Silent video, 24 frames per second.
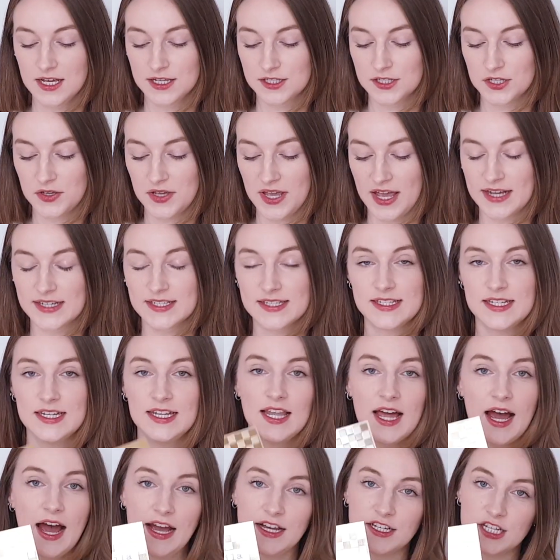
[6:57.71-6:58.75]
So yeah,
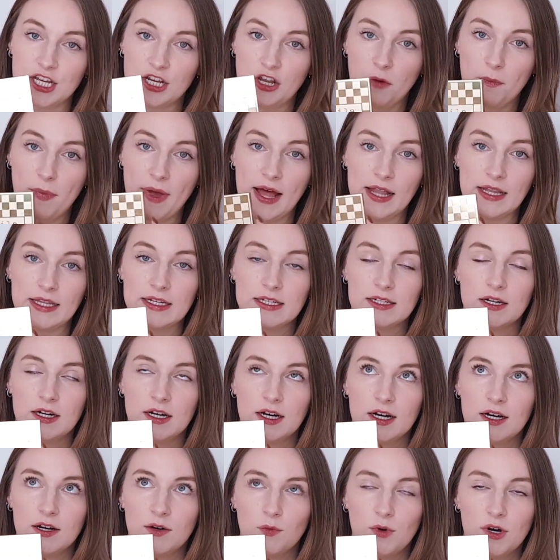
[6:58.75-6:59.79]
Stila eyeshadow palette,
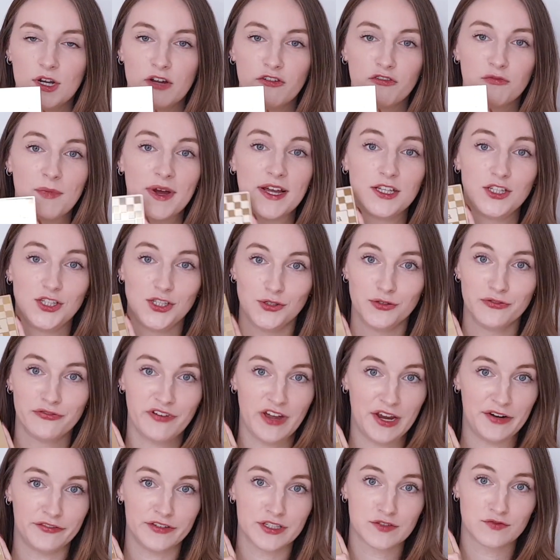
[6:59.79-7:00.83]
one of my new
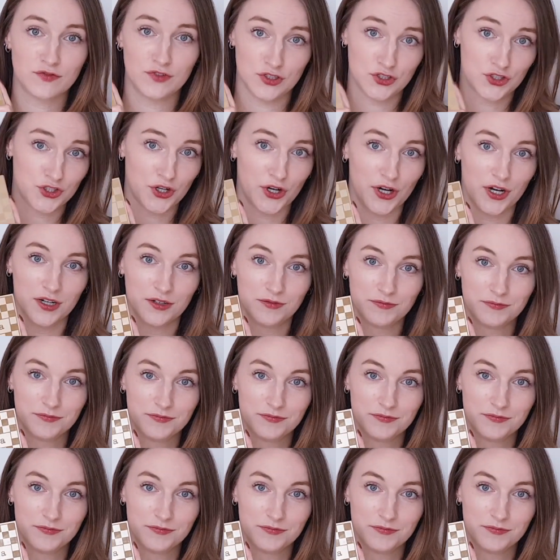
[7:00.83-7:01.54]
favorites for sure.